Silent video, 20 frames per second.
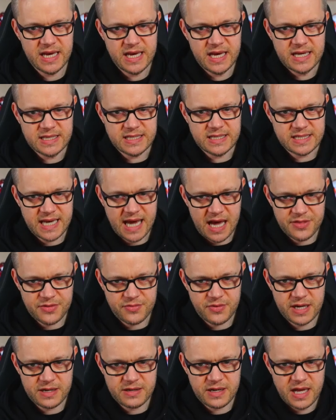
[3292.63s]
This is
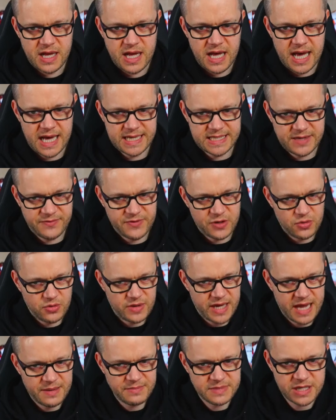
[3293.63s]
Catherine. Uh, difficult
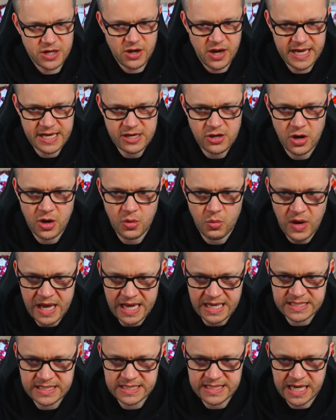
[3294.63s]
game tonight. Can't
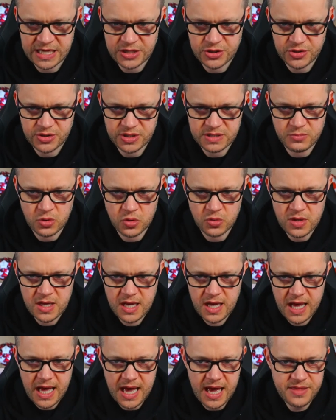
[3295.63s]
wait, says Andrew Small.
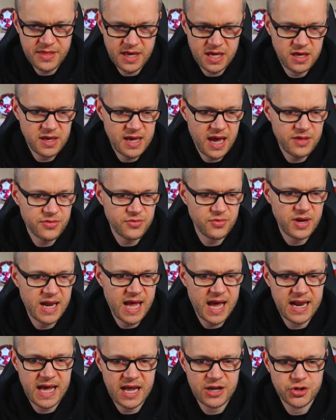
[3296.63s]
Uh, thank you, Catherine
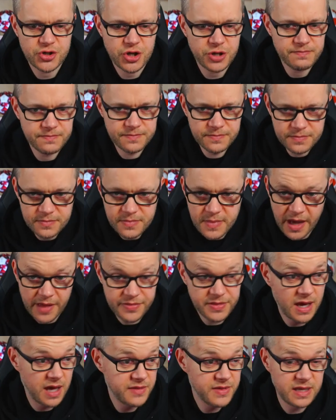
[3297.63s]
and Andrew. I,
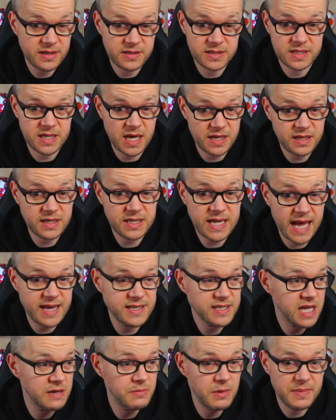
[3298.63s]
th I think I think De Gea
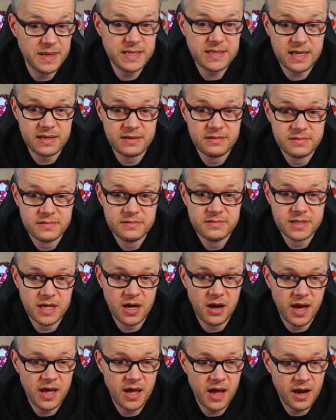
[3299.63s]
is going to be busy
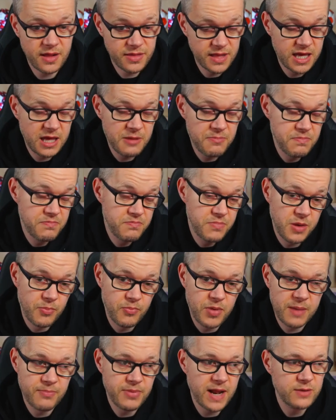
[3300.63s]
tonight, and I think he, he
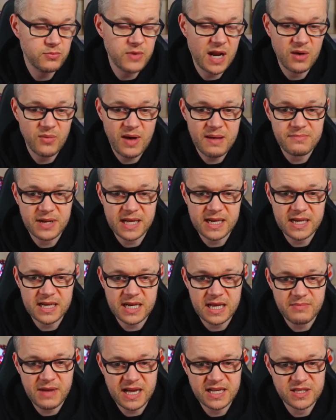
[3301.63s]
he played well at Wembley, didn't
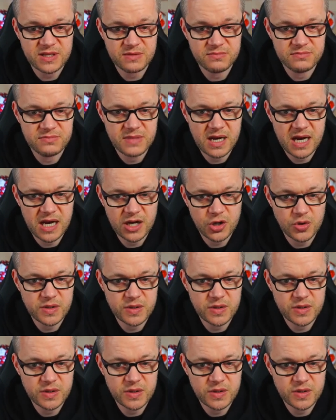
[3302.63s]
he? Made some uh, good